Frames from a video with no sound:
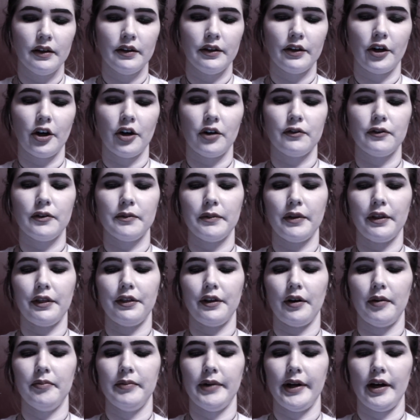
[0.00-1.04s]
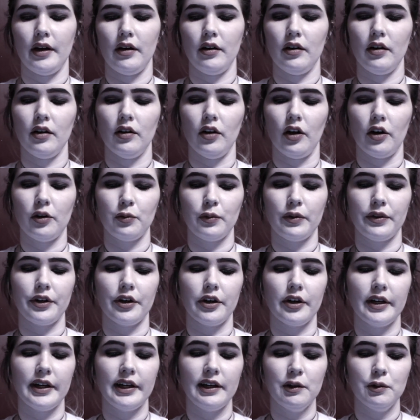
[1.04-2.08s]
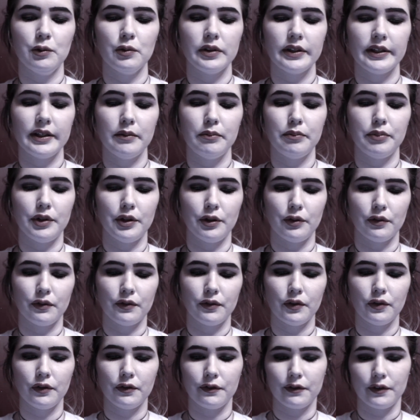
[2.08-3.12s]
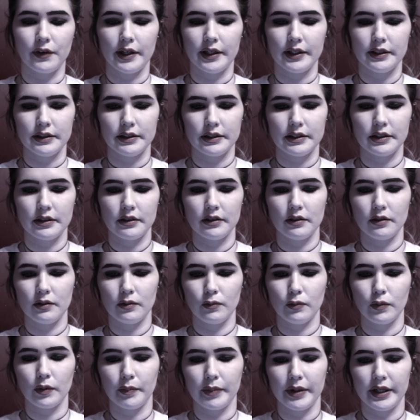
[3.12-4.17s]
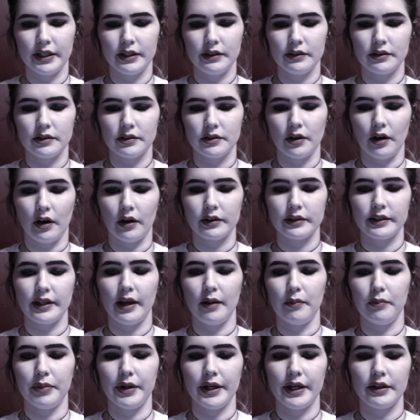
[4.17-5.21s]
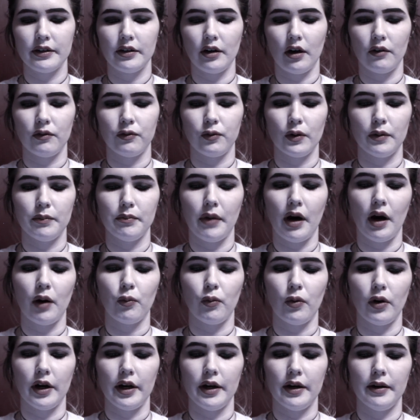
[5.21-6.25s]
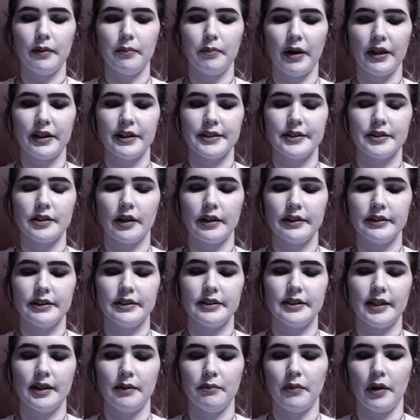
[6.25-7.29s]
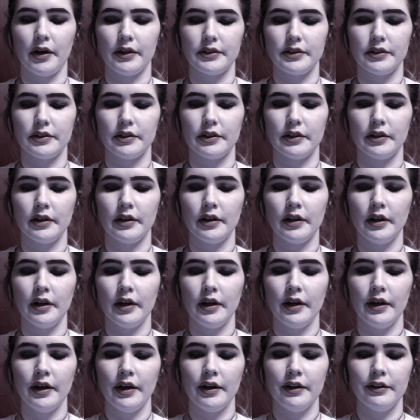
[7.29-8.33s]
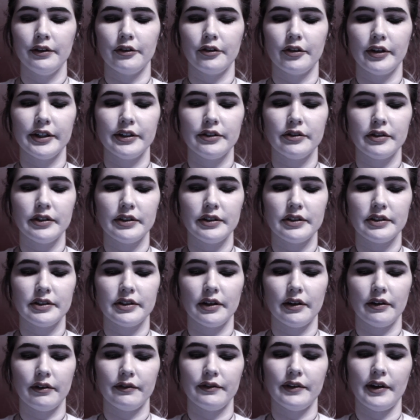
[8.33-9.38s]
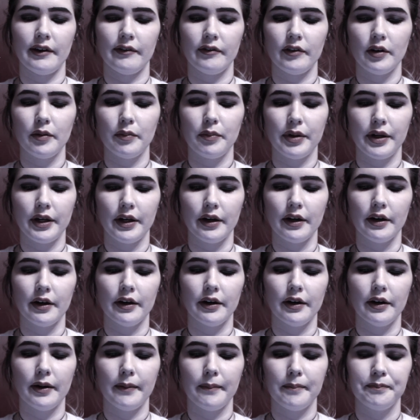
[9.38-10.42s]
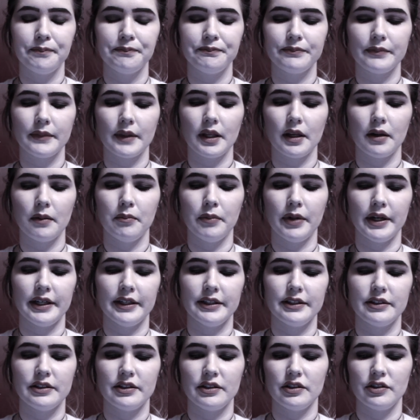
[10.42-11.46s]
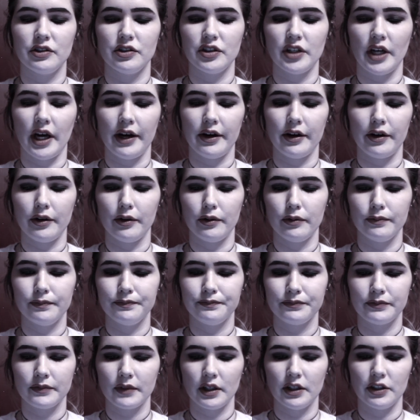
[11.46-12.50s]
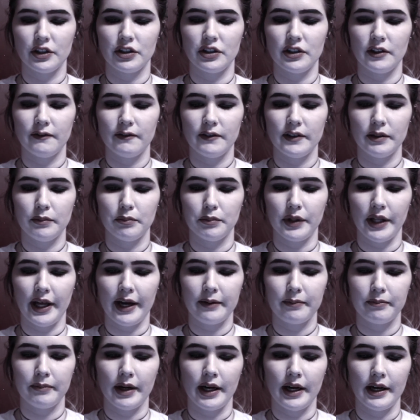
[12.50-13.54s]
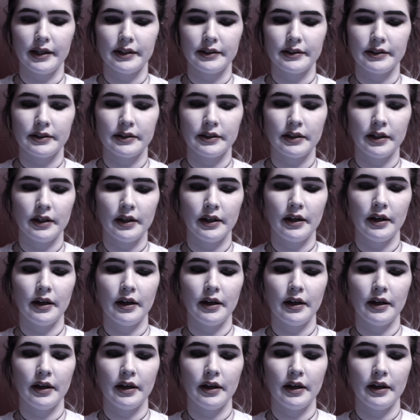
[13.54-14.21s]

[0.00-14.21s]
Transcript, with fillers: The girl from the thumbnail, along with her equally beautiful friends, were being stalked and picked off one by one by this unseen monster. The creature itself never appeared, but its shadow, a shifting black mass,